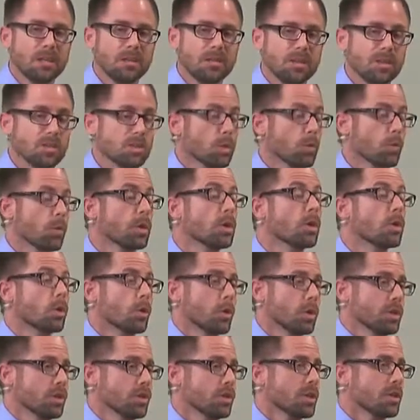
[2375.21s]
these are real
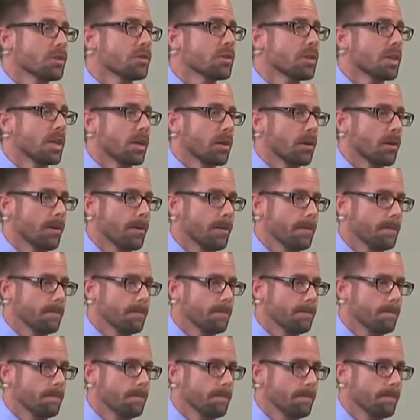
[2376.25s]
Christians here.
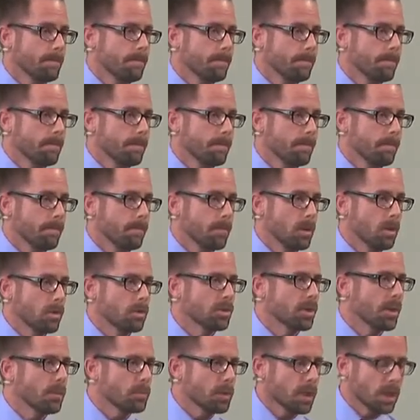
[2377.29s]
There's
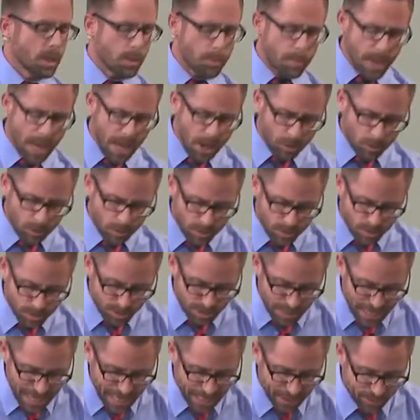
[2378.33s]
something about
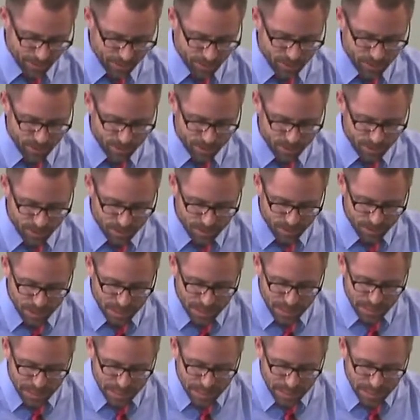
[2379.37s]
that.
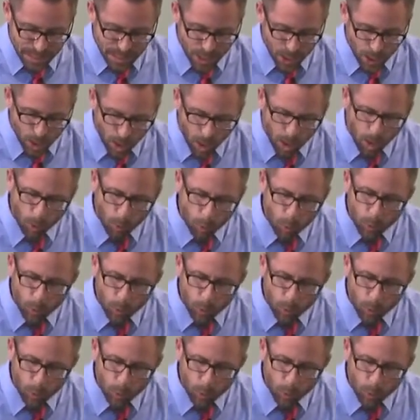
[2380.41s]
Our